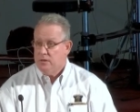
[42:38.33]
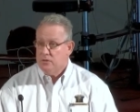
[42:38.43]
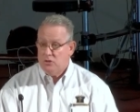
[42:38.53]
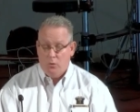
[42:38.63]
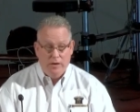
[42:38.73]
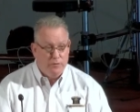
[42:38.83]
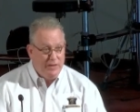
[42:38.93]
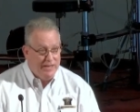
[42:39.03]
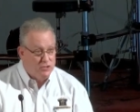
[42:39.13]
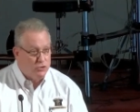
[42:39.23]
So if
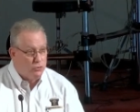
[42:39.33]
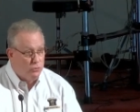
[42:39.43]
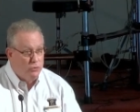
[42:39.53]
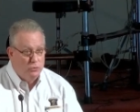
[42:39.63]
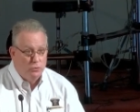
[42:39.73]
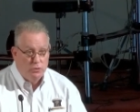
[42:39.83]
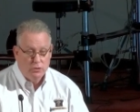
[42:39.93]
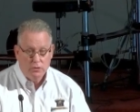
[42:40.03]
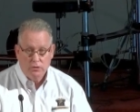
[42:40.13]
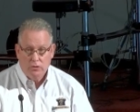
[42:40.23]
that's true,
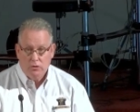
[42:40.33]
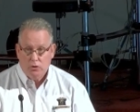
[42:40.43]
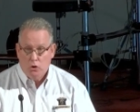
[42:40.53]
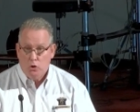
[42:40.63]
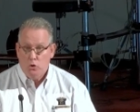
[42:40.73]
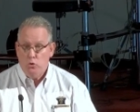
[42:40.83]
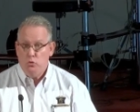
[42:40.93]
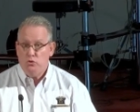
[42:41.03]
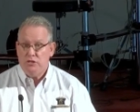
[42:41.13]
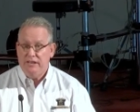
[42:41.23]

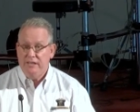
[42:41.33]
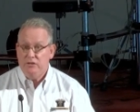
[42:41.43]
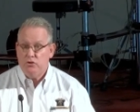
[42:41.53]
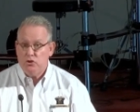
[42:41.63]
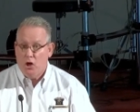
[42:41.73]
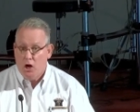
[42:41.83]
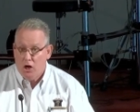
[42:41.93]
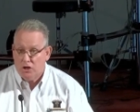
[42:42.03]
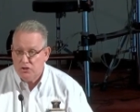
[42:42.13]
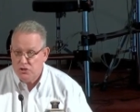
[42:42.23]
who's in
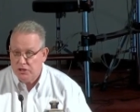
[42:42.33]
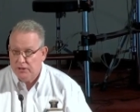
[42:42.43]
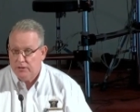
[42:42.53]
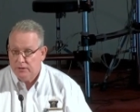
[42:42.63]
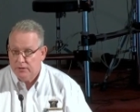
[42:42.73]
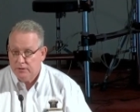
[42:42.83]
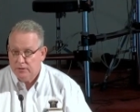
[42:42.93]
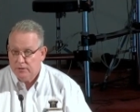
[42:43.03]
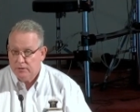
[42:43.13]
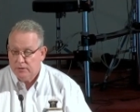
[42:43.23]
charge?
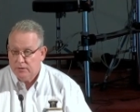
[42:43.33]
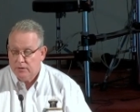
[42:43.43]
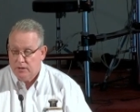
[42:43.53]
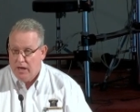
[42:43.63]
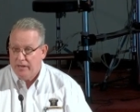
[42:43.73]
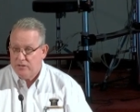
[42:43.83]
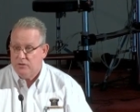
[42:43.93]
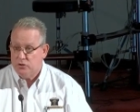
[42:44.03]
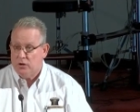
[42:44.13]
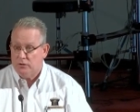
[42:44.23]
God is in
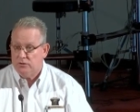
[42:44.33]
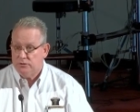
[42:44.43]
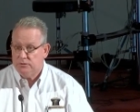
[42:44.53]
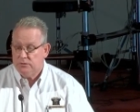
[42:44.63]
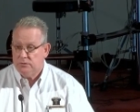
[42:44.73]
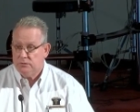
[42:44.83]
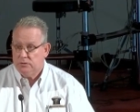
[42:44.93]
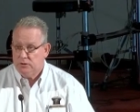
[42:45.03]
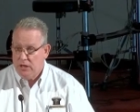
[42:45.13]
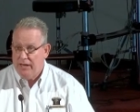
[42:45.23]
charge.
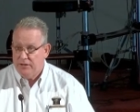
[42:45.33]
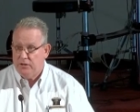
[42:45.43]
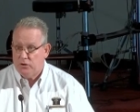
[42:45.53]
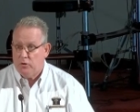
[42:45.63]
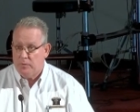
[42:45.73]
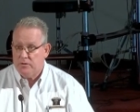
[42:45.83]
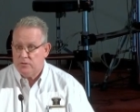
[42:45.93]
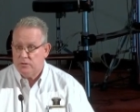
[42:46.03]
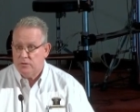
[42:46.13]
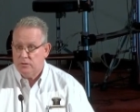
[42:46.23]
God
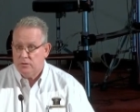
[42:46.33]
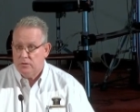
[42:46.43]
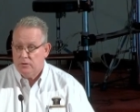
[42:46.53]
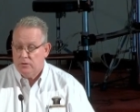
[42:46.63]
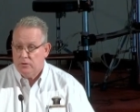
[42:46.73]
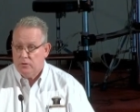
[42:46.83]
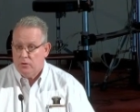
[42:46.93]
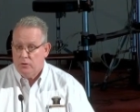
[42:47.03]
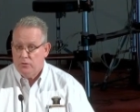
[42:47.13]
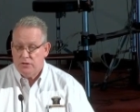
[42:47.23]
determines.
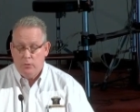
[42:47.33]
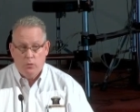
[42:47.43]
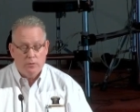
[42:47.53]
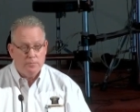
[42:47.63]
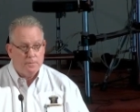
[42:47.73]
You say, well,